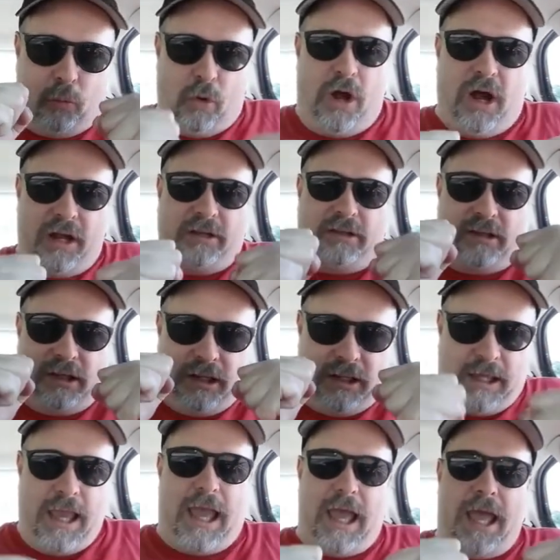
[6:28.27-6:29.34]
want to
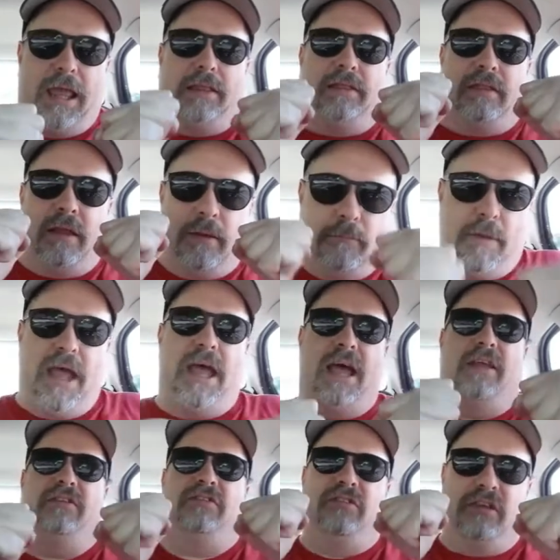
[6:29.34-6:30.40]
get the
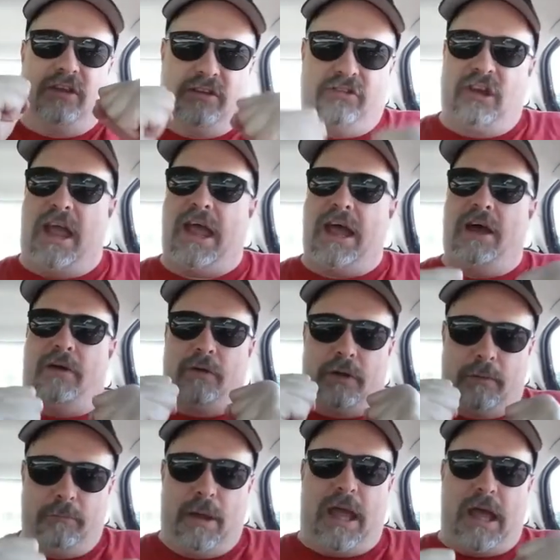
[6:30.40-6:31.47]
message out
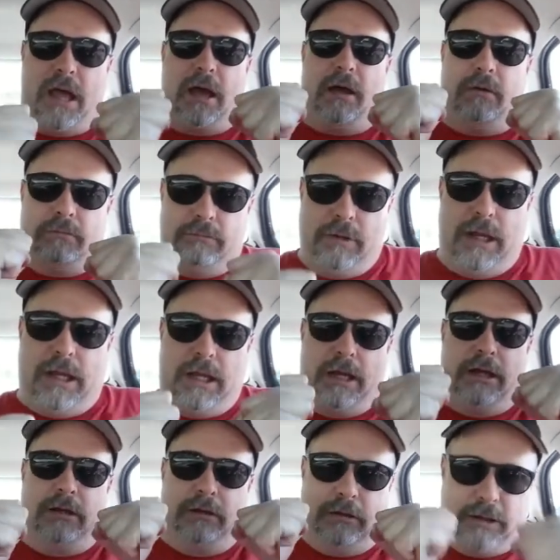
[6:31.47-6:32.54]
about
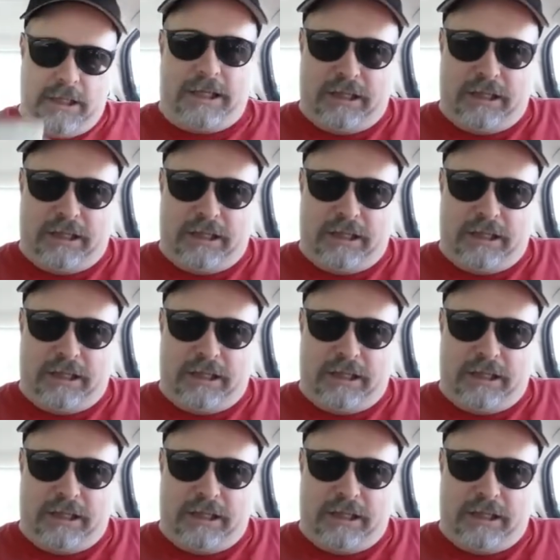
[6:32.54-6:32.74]
mental